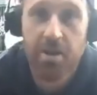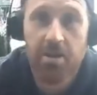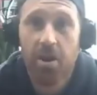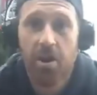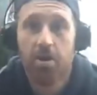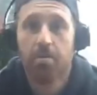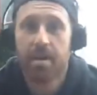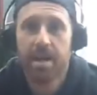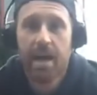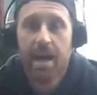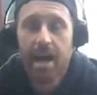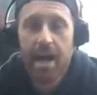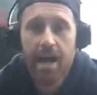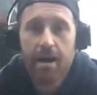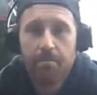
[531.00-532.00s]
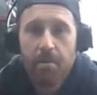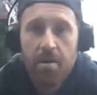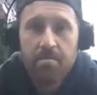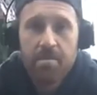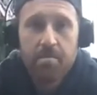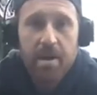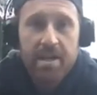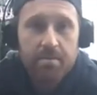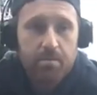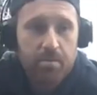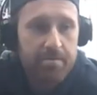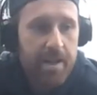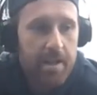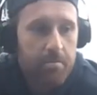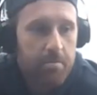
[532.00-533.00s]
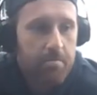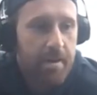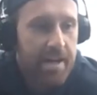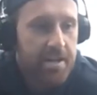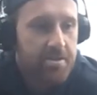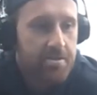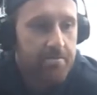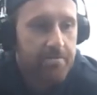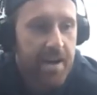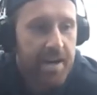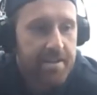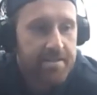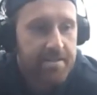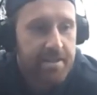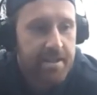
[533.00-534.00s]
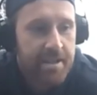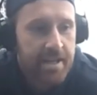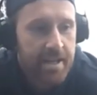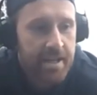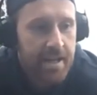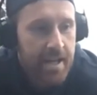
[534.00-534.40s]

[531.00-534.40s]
that don't know me, um, I'm the basketball development manager at Frankston,